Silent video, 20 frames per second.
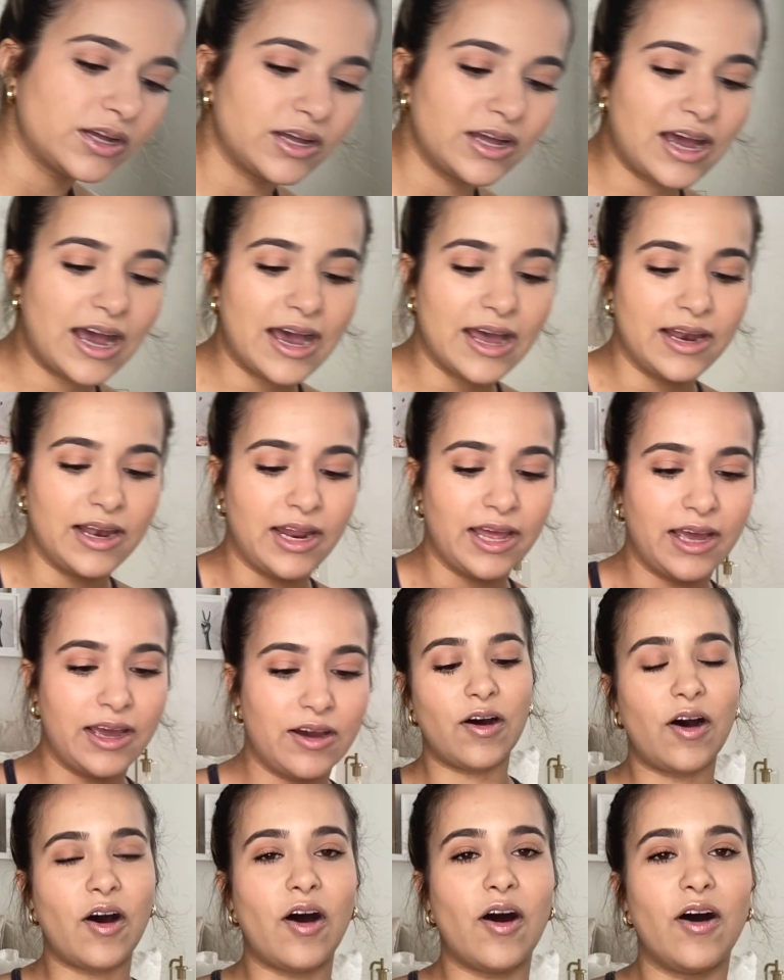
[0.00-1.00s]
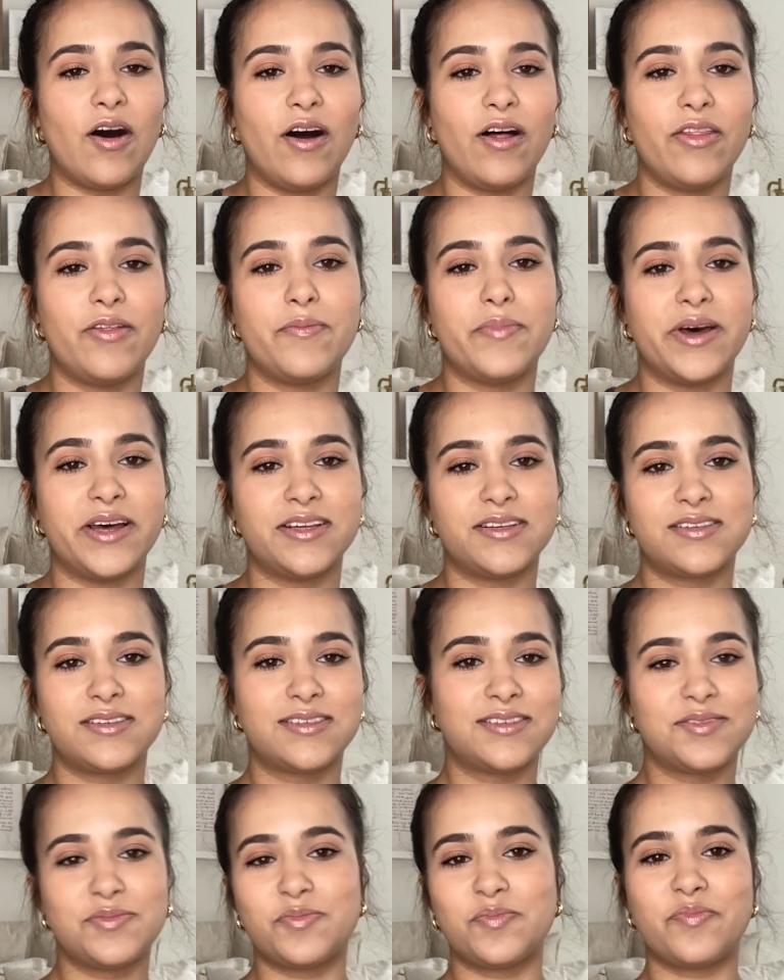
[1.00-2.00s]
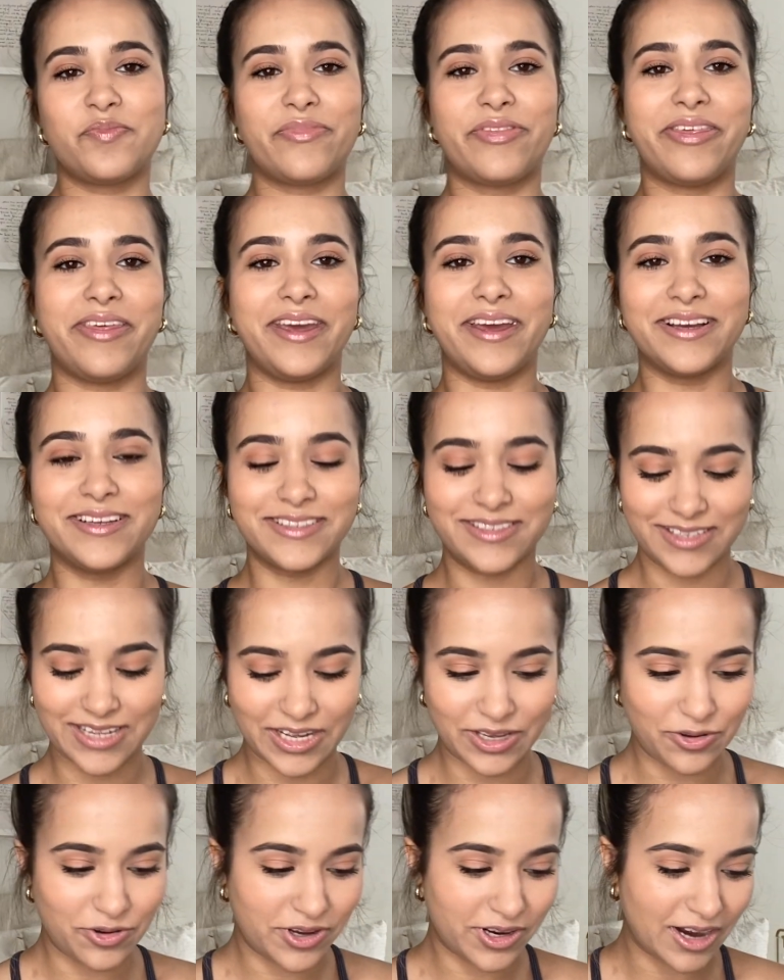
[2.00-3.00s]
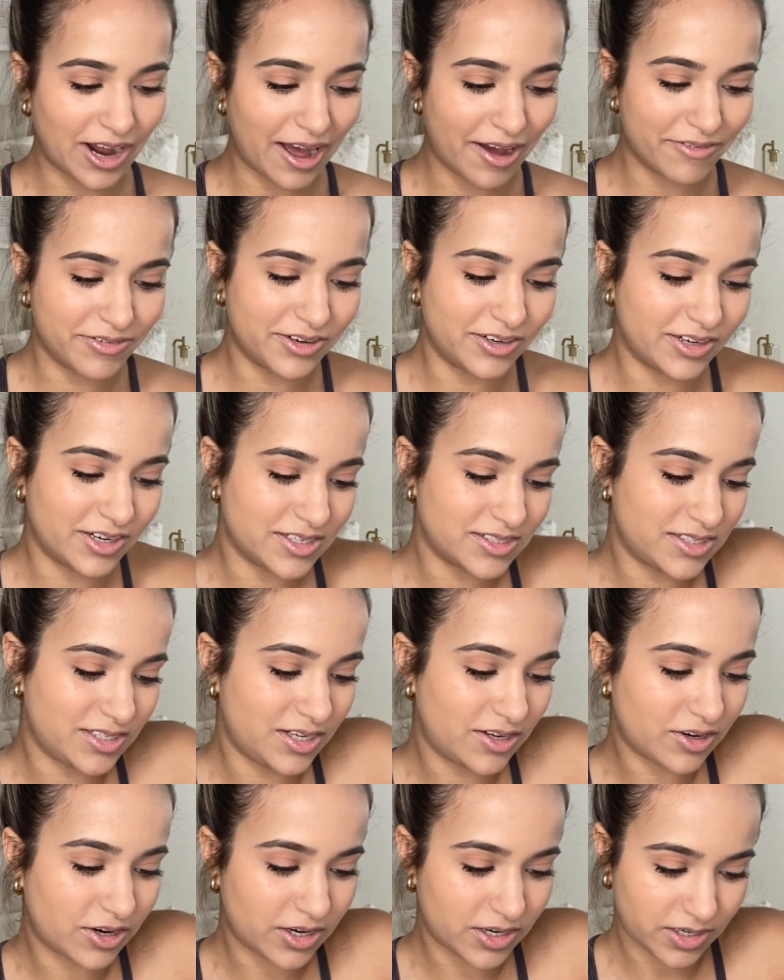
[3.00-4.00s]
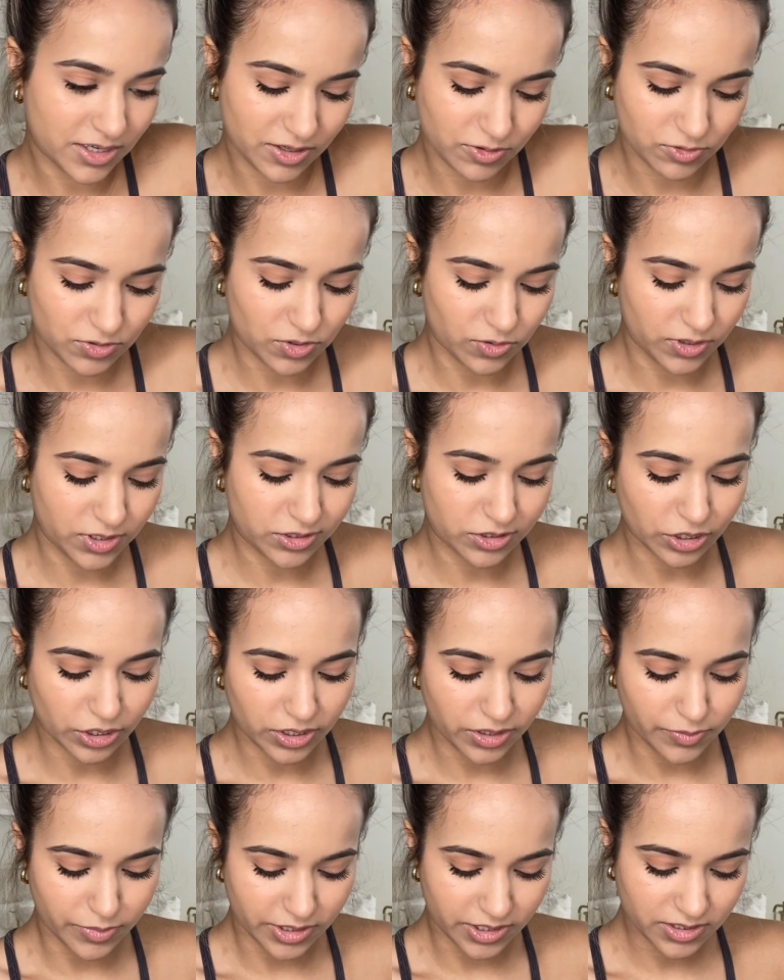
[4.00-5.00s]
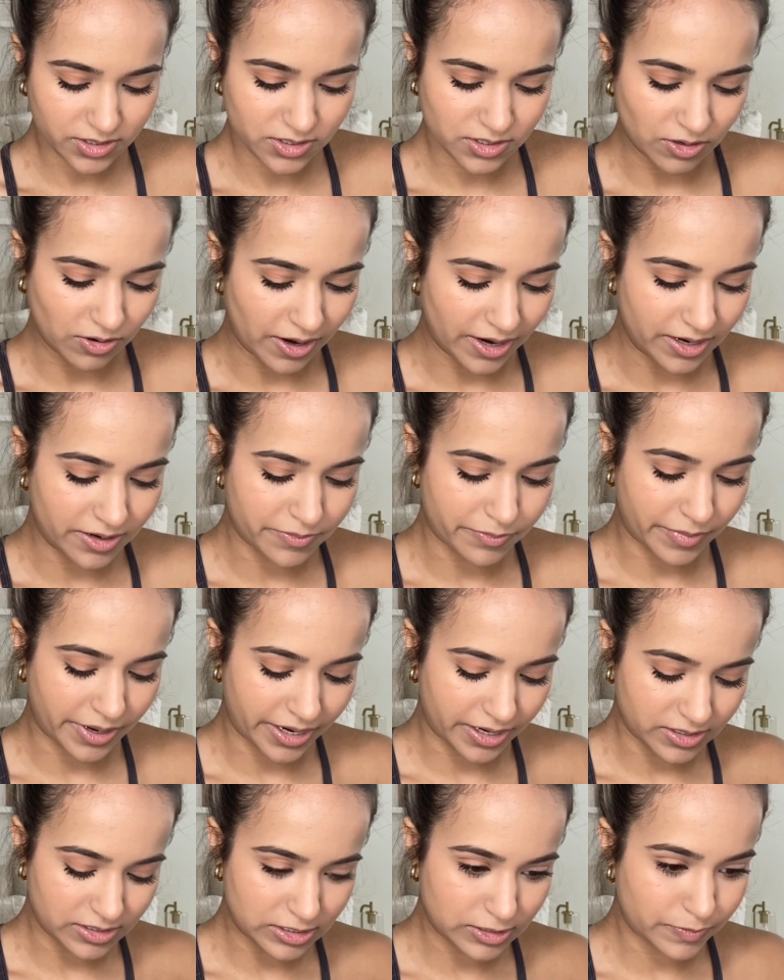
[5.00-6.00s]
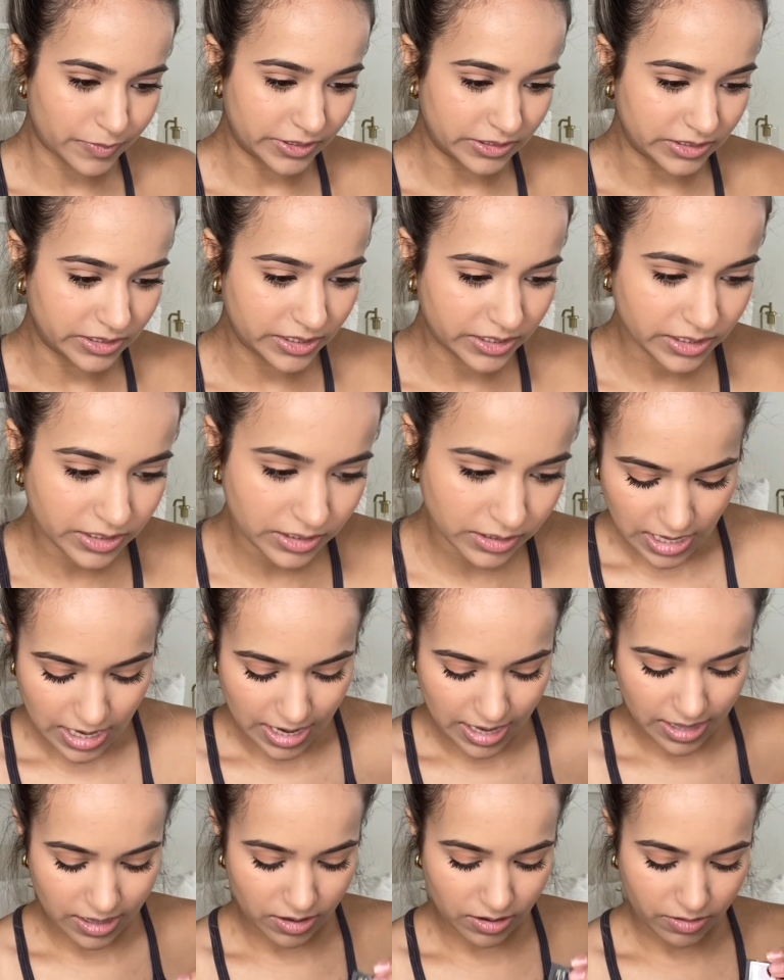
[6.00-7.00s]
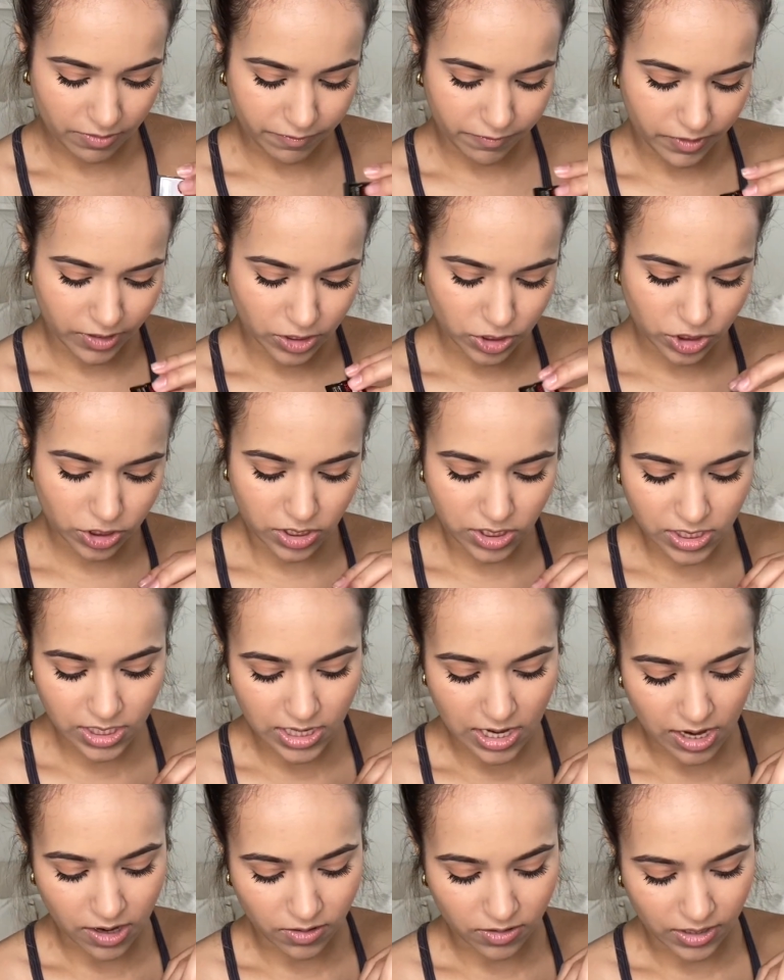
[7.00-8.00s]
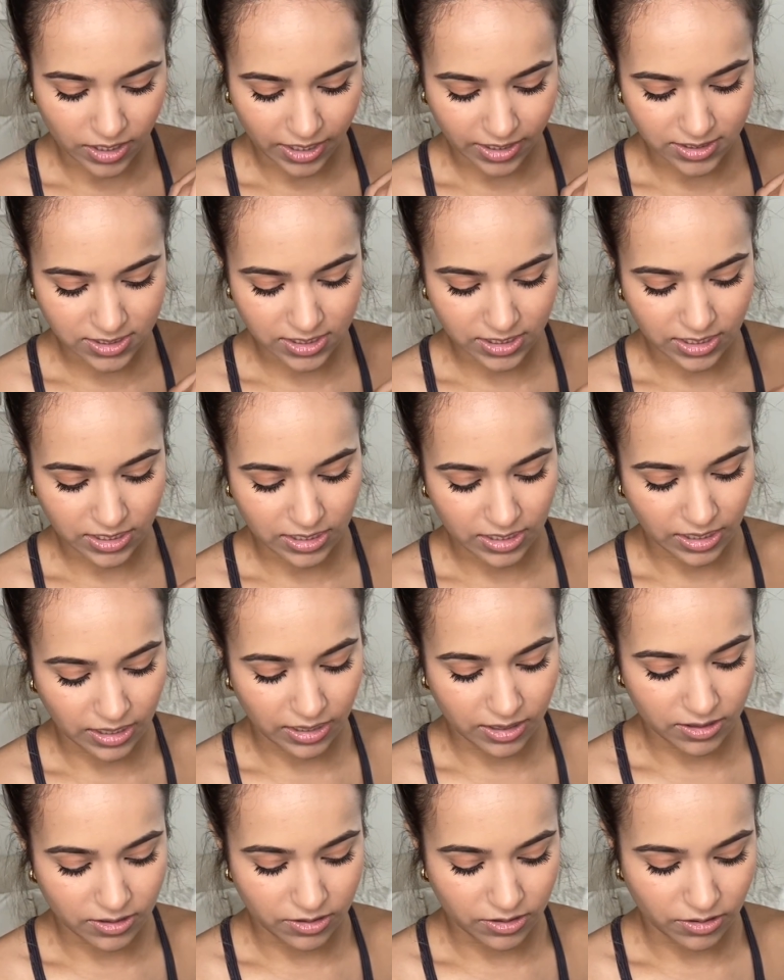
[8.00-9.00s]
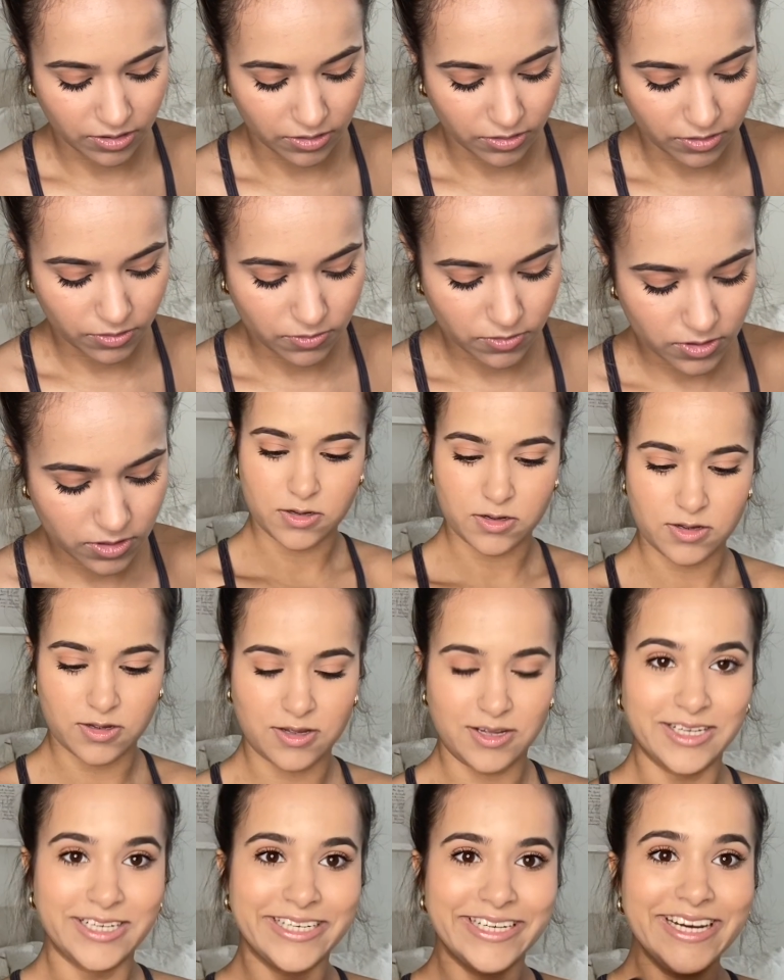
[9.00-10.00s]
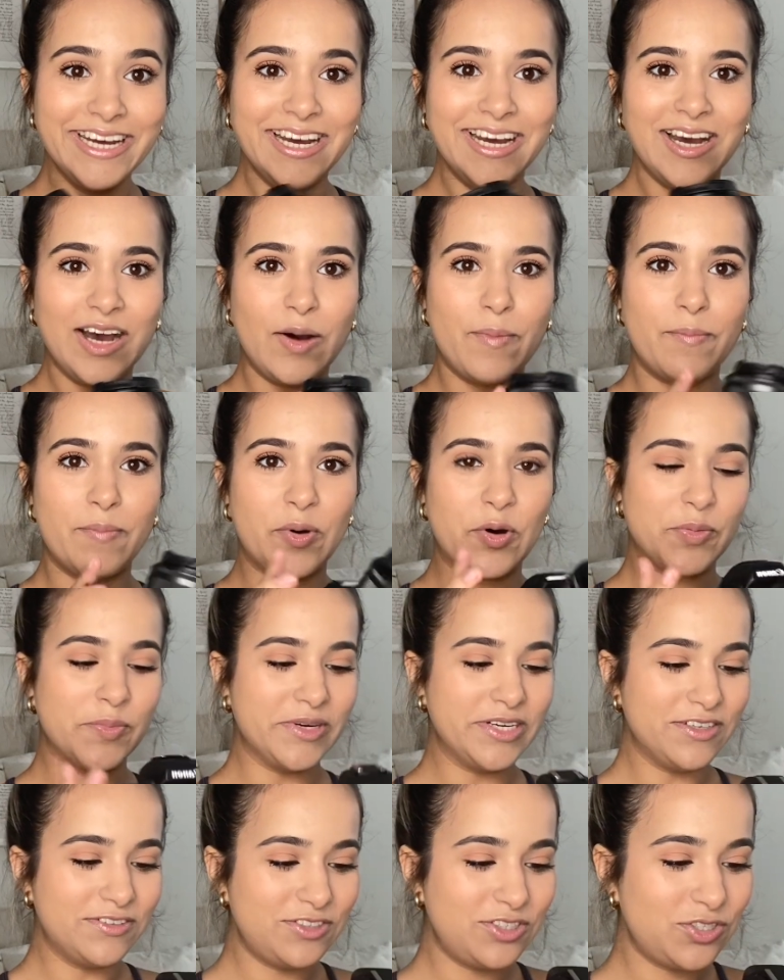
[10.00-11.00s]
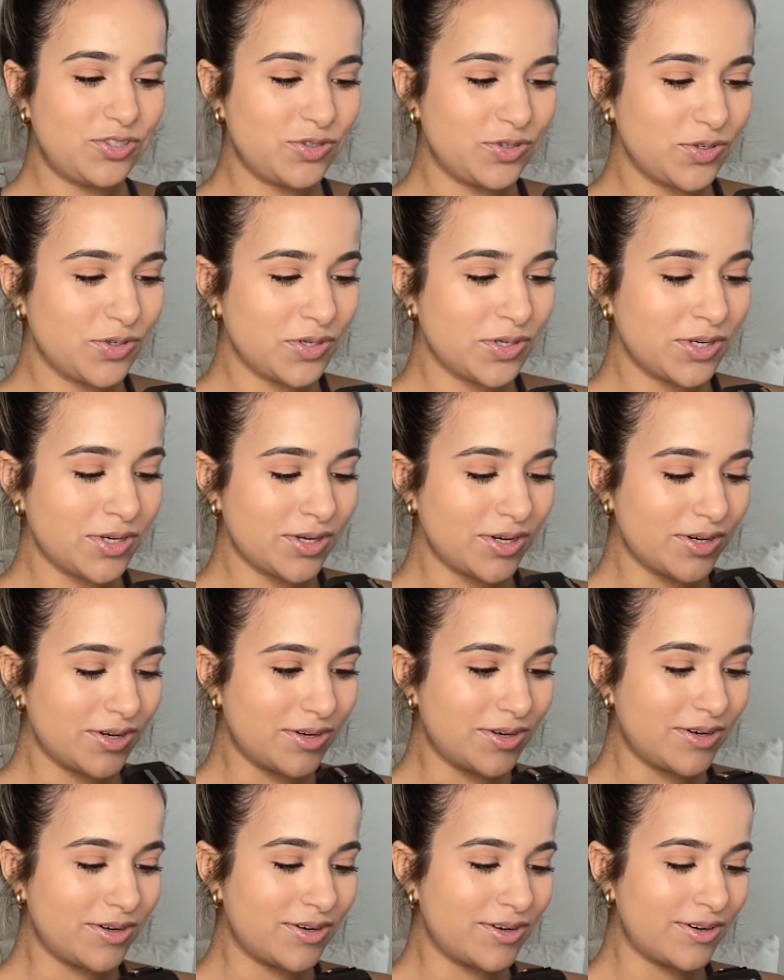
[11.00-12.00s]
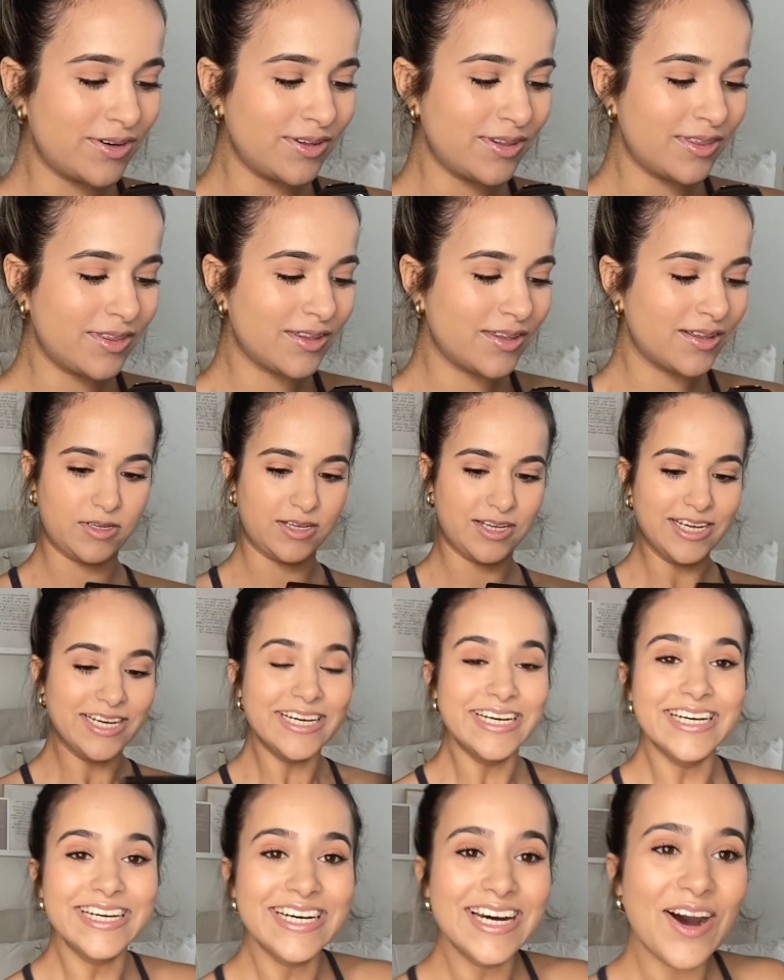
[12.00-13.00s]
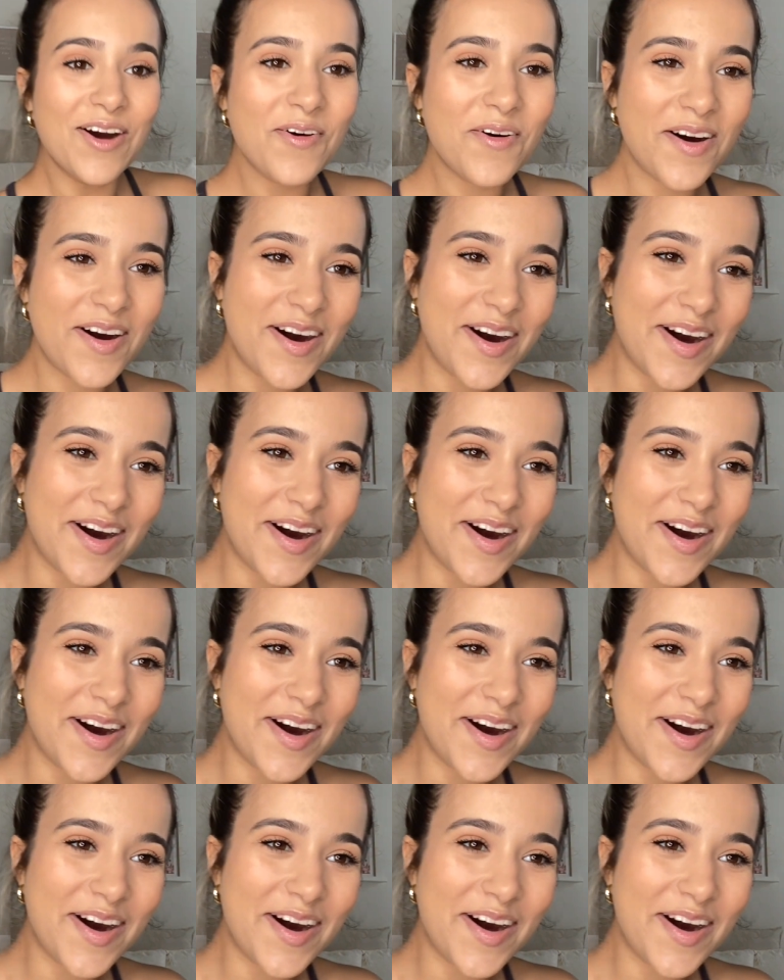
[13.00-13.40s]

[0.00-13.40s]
had like all the best things that you can have in an SD card, and it was only 30 bucks, so I didn't mind spending it. And eventually I would like to get another one. Moment of truth. Woo!